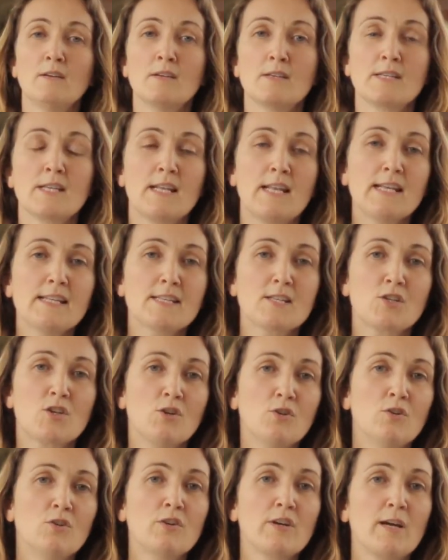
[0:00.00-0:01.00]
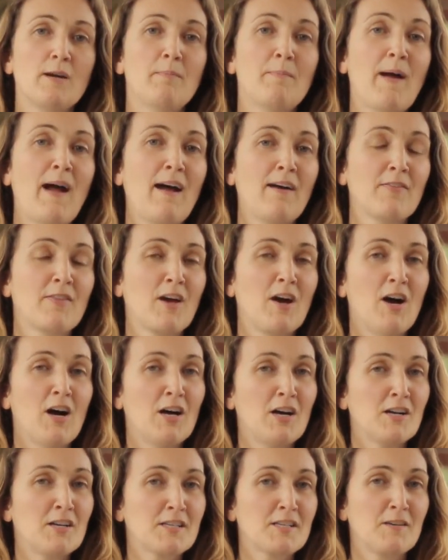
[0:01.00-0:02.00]
So let's talk about the
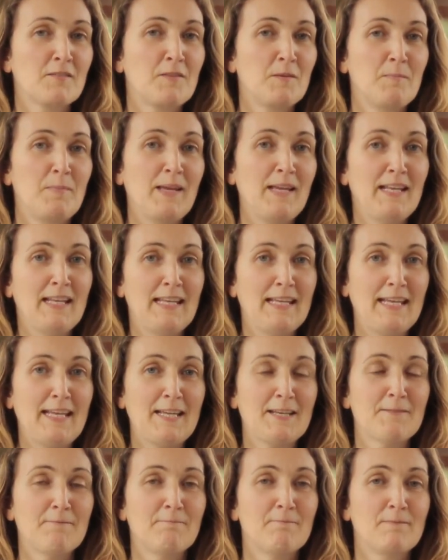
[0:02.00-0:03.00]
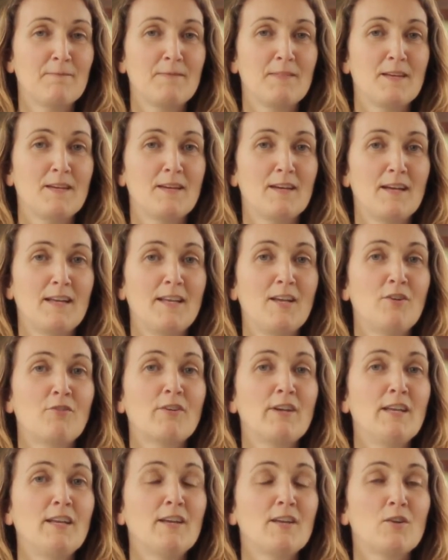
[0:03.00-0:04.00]
heart of the Be Lean. an
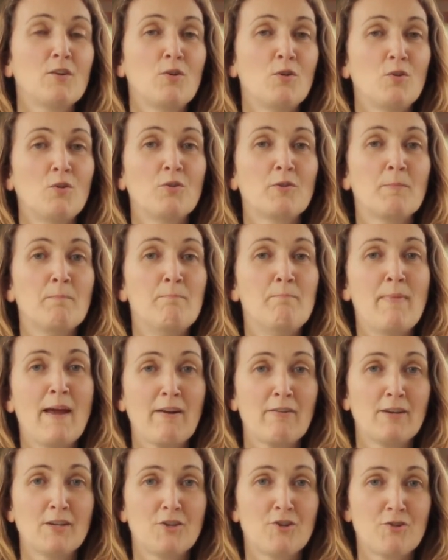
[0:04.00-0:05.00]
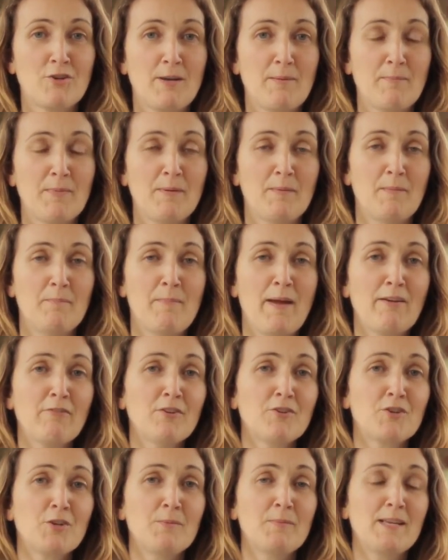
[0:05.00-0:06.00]
ingredient called meratrim.
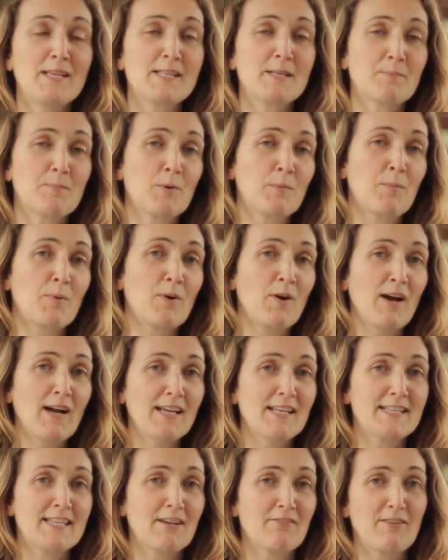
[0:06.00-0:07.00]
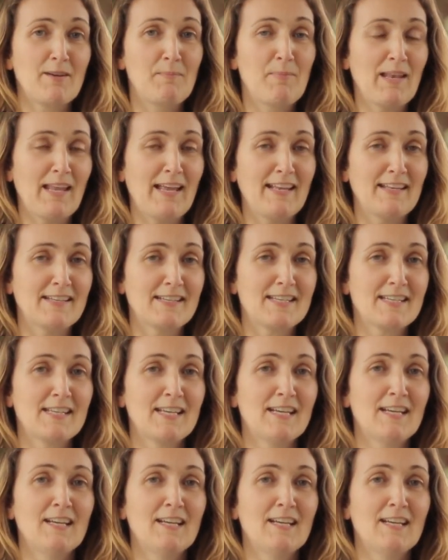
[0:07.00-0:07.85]
Meratrim is a proprietary blend.